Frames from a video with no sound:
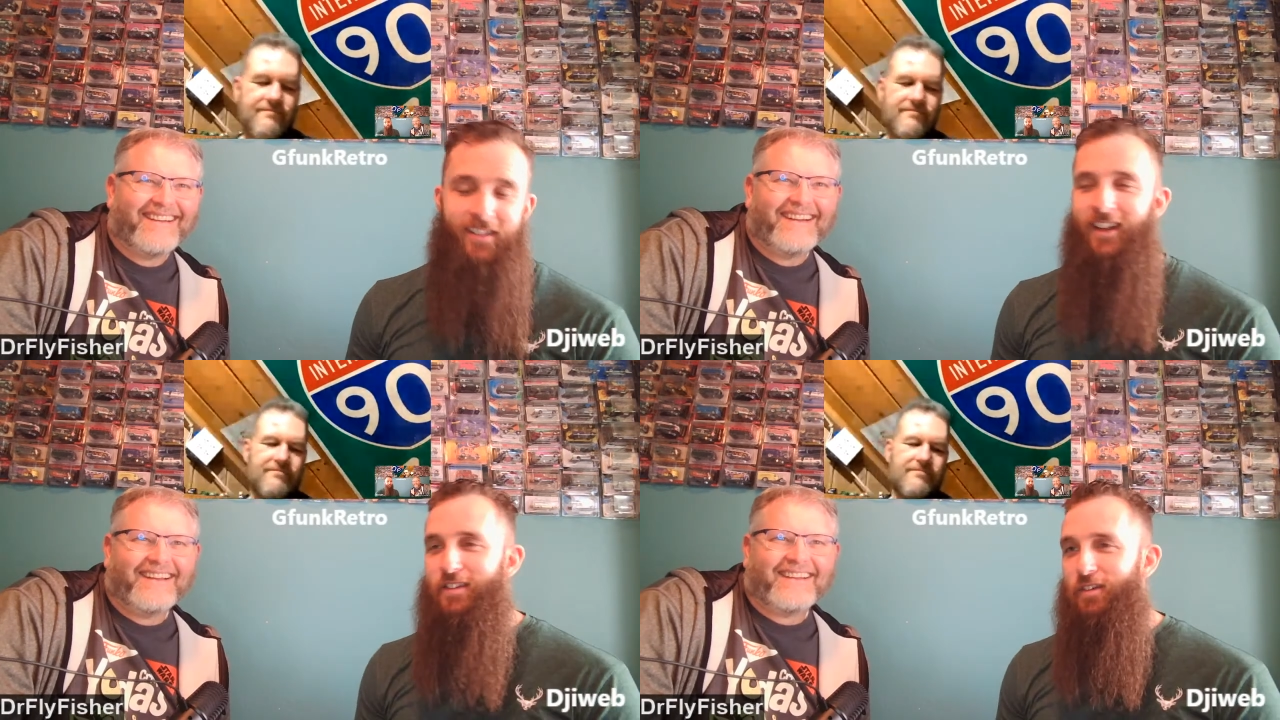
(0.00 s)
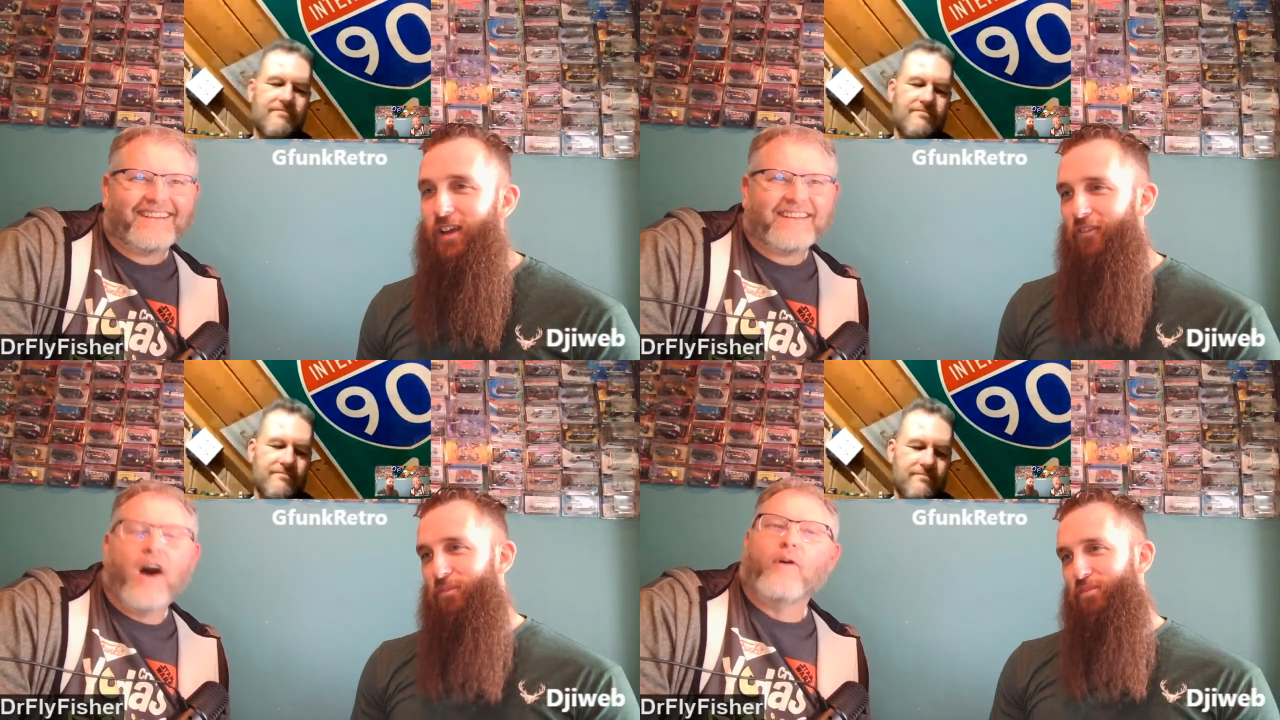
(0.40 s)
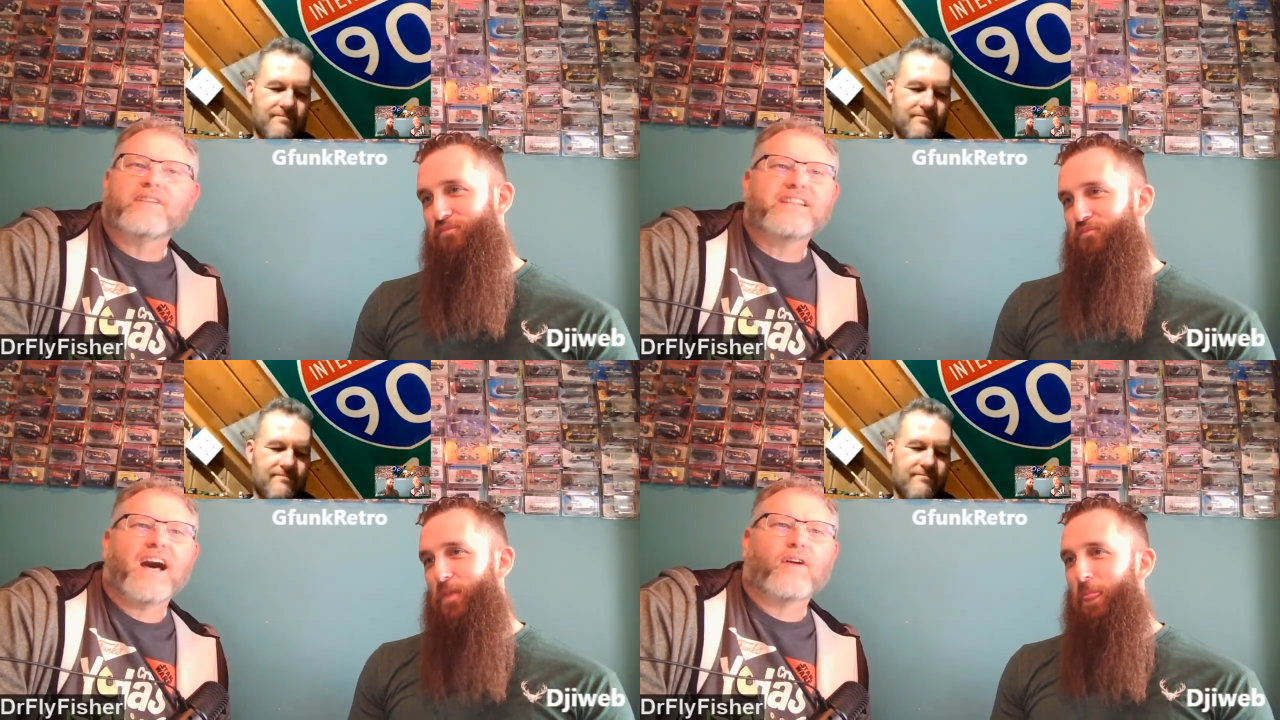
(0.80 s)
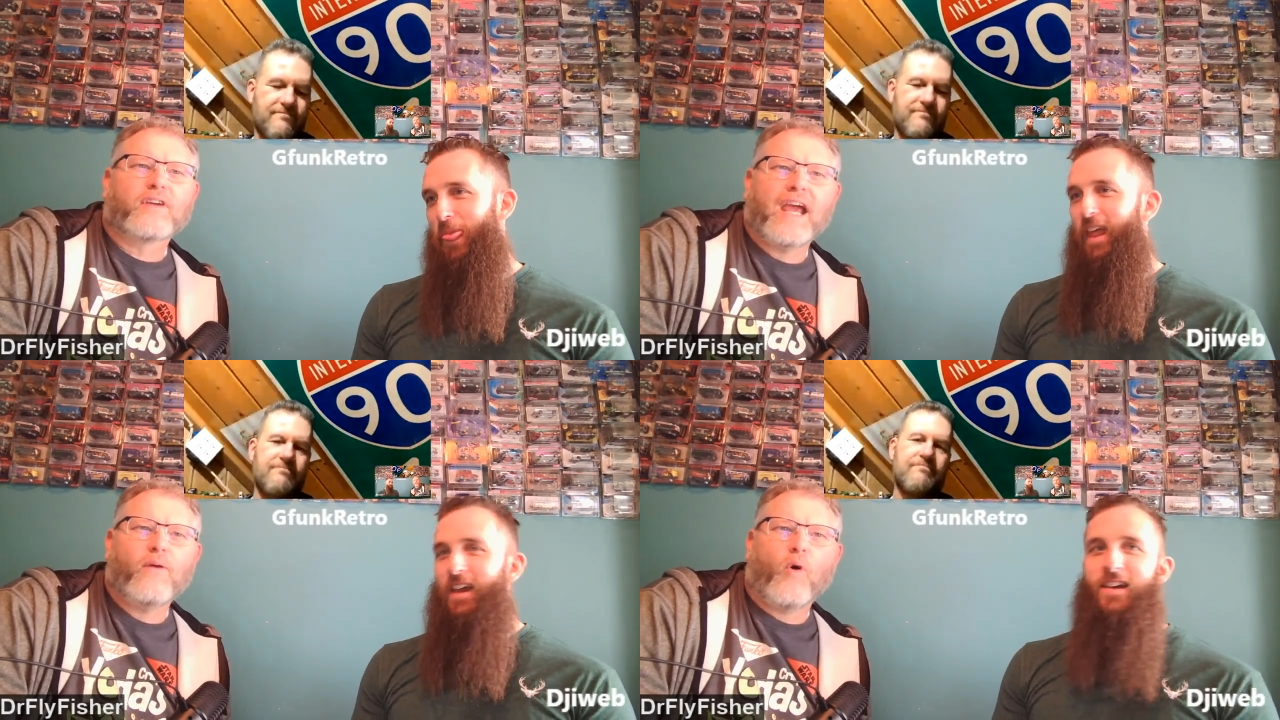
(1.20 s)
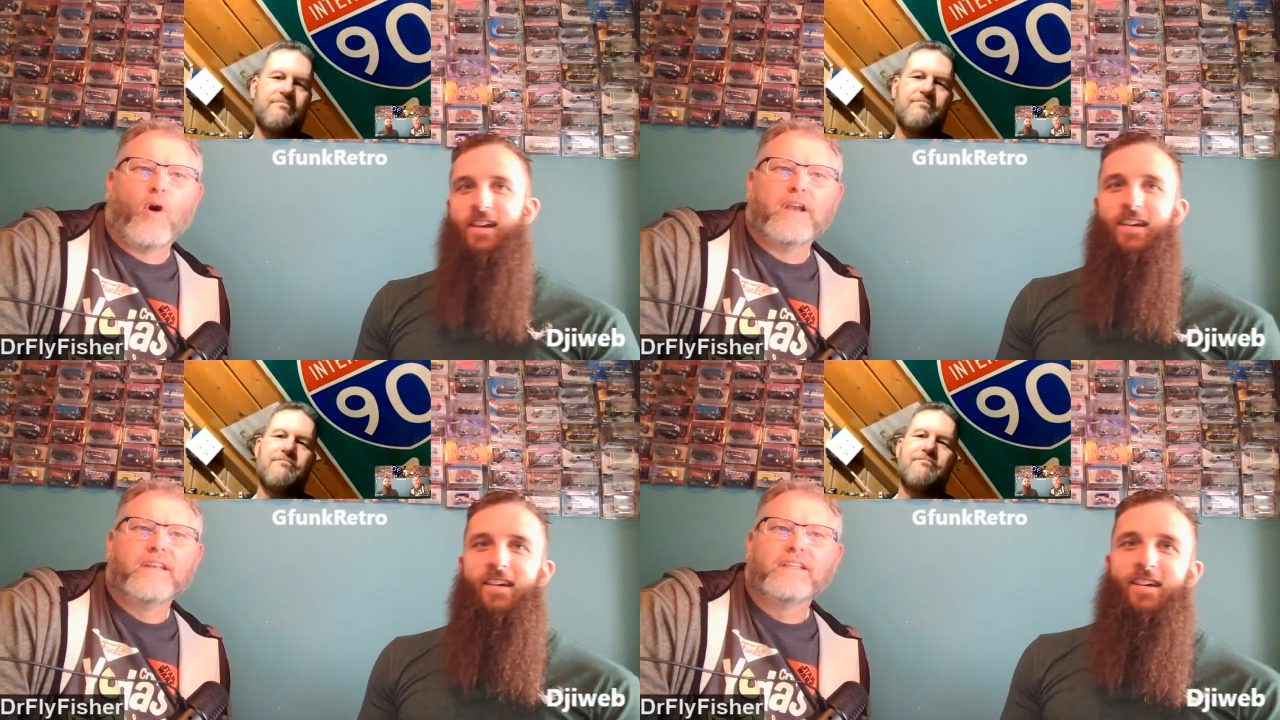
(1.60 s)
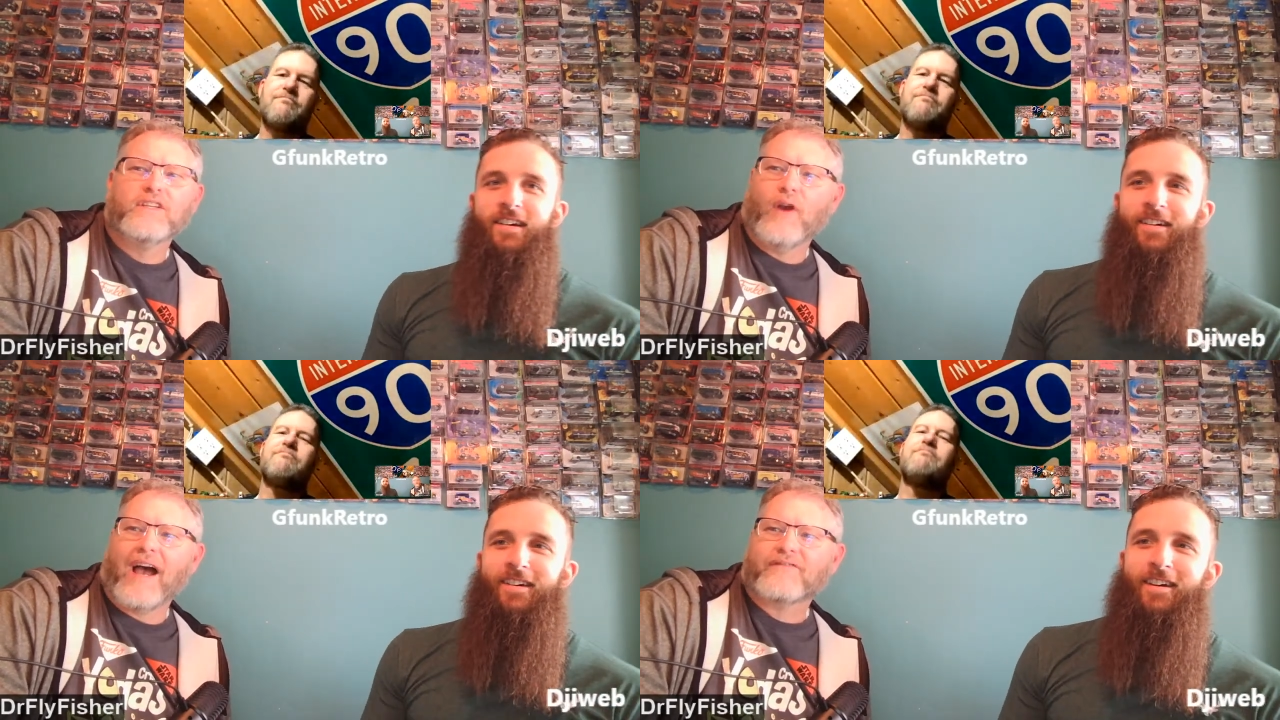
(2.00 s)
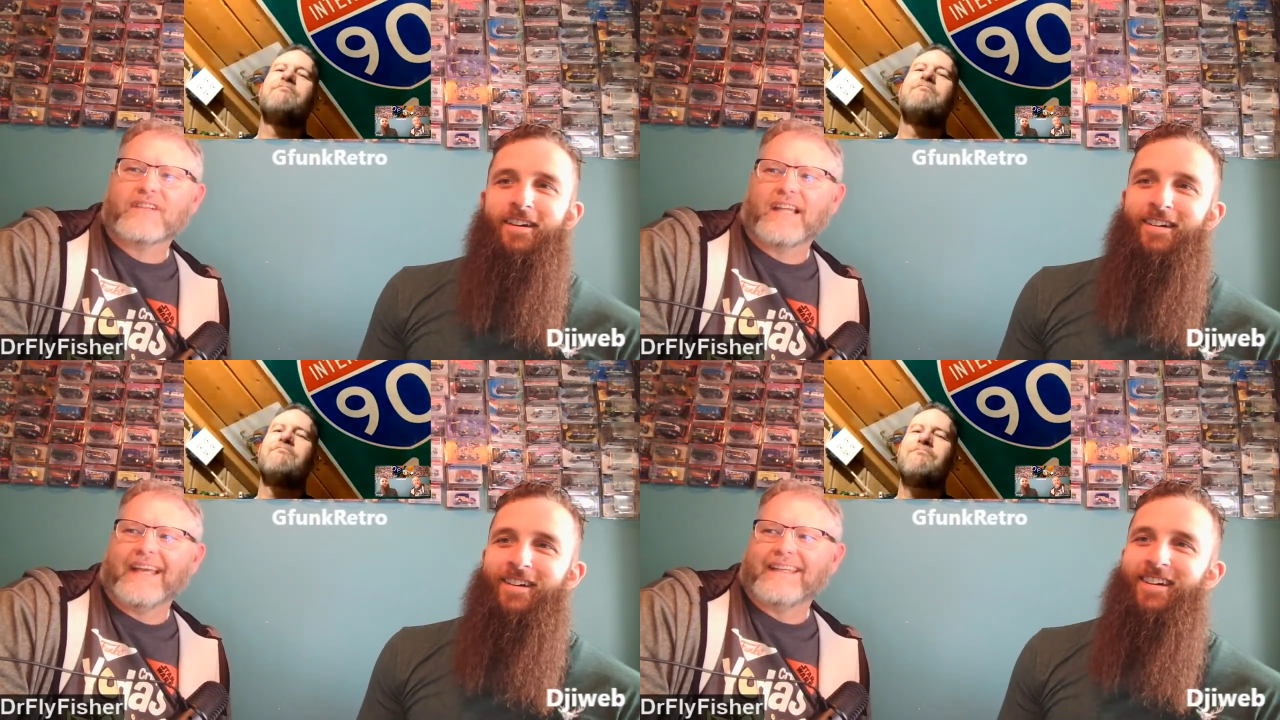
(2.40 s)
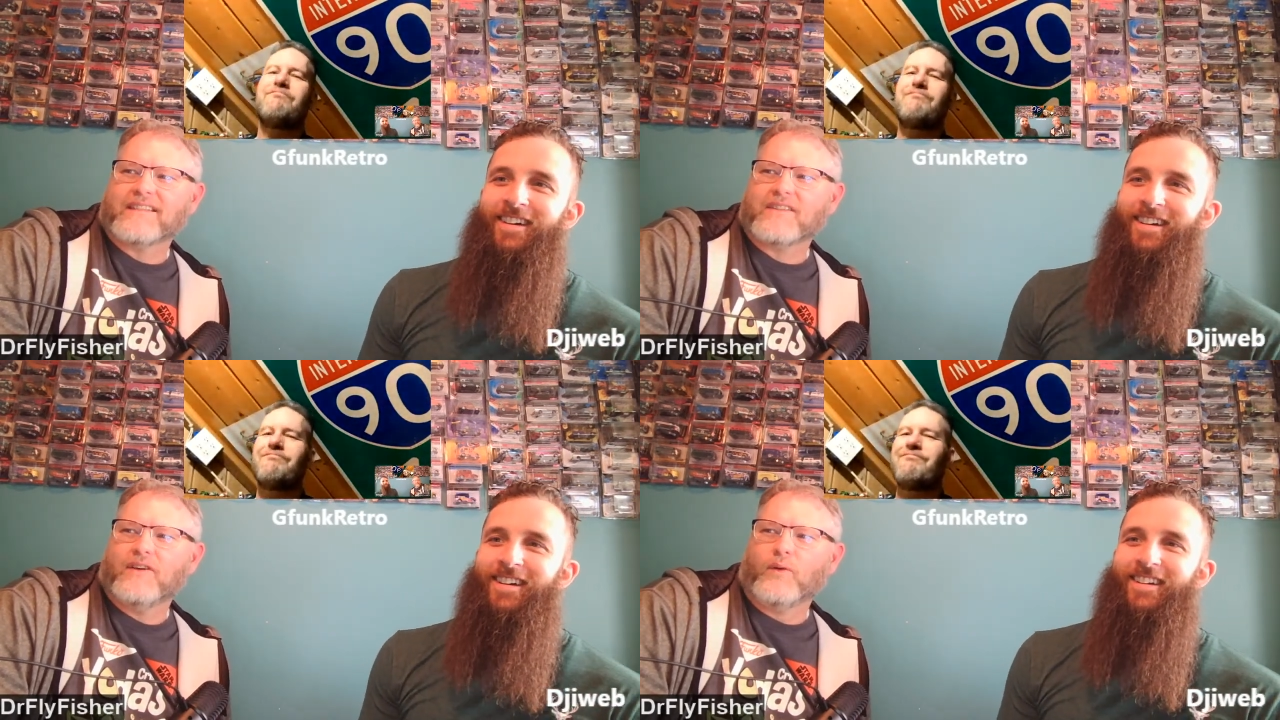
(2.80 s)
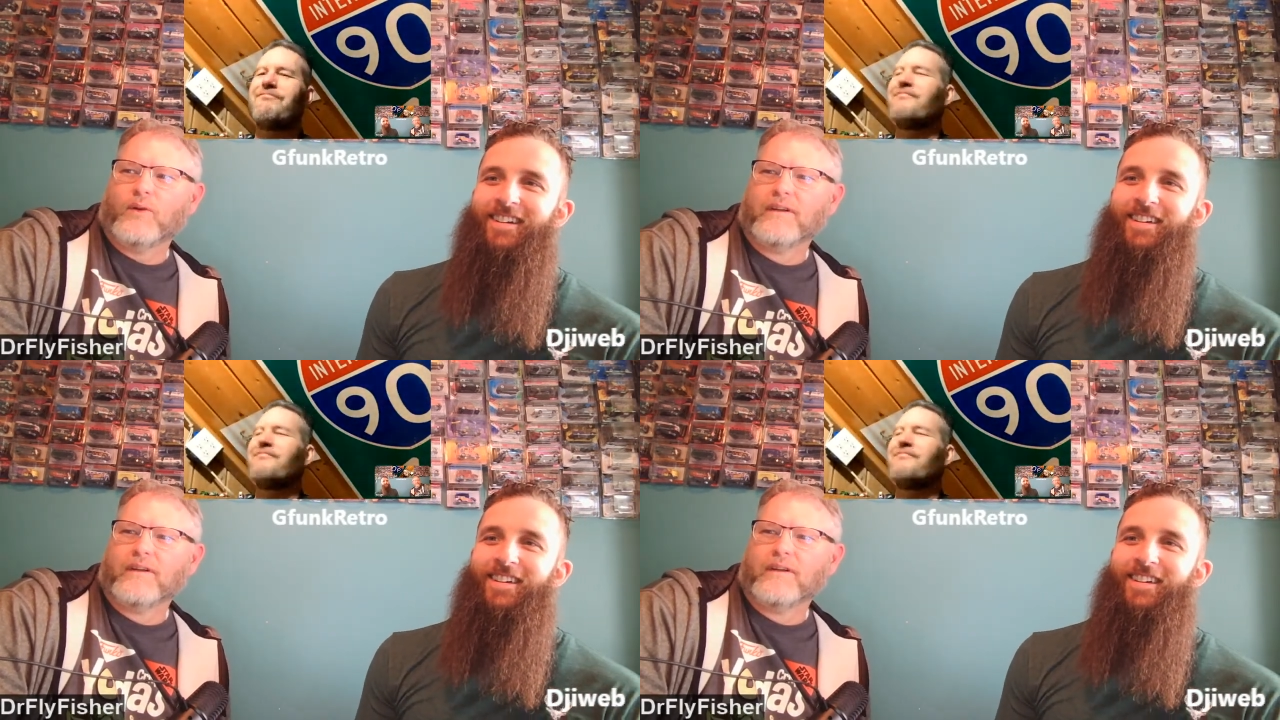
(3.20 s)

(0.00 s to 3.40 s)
Speaker 1: It's okay. No,
Speaker 2: it's not okay, Warren. You have to like it too.